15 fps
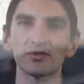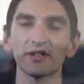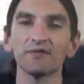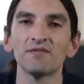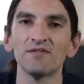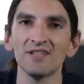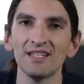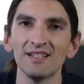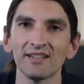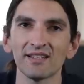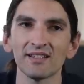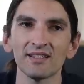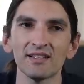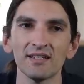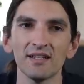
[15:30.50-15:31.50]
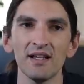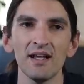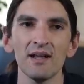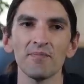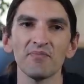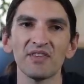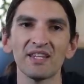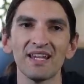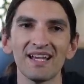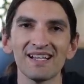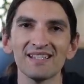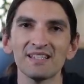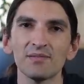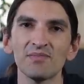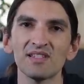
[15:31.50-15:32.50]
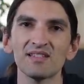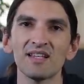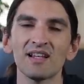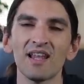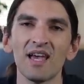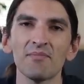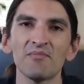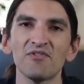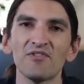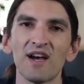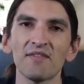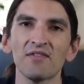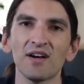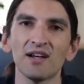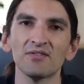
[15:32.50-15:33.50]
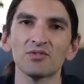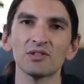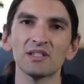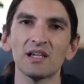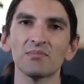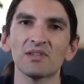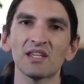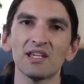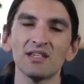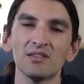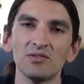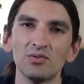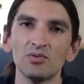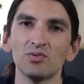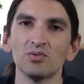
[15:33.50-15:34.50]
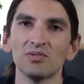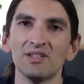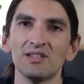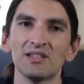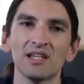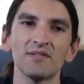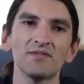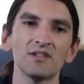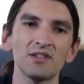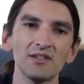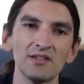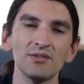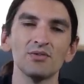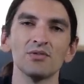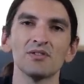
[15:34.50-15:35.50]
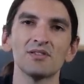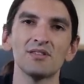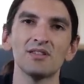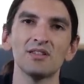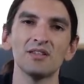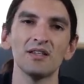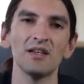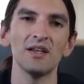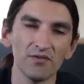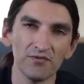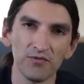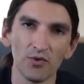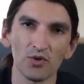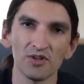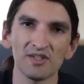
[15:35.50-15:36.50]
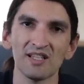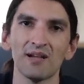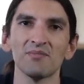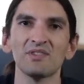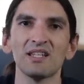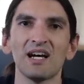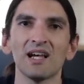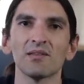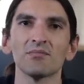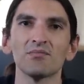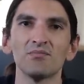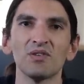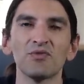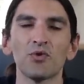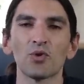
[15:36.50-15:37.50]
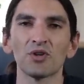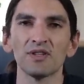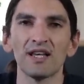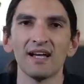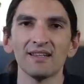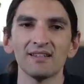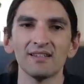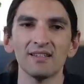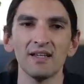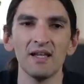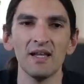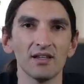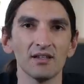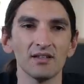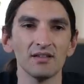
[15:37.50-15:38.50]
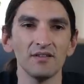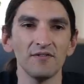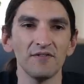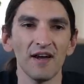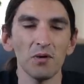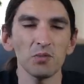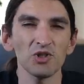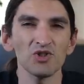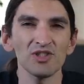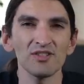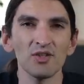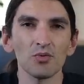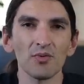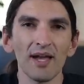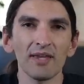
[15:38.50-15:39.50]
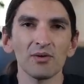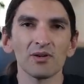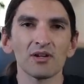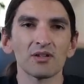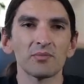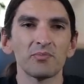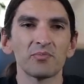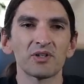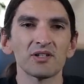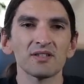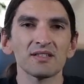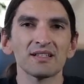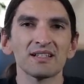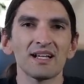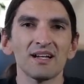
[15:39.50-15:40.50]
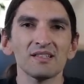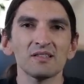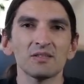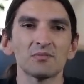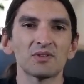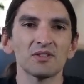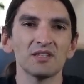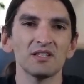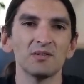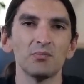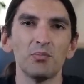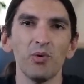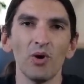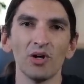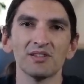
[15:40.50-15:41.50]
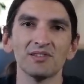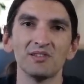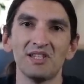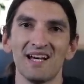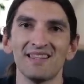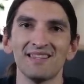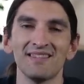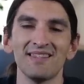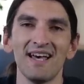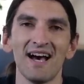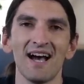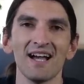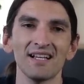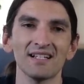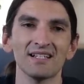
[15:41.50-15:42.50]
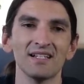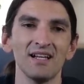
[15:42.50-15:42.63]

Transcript: revealing than S M S L M five hundred M K two that I've used for some time before that. And if I was just a regular person customer that bought that D A C,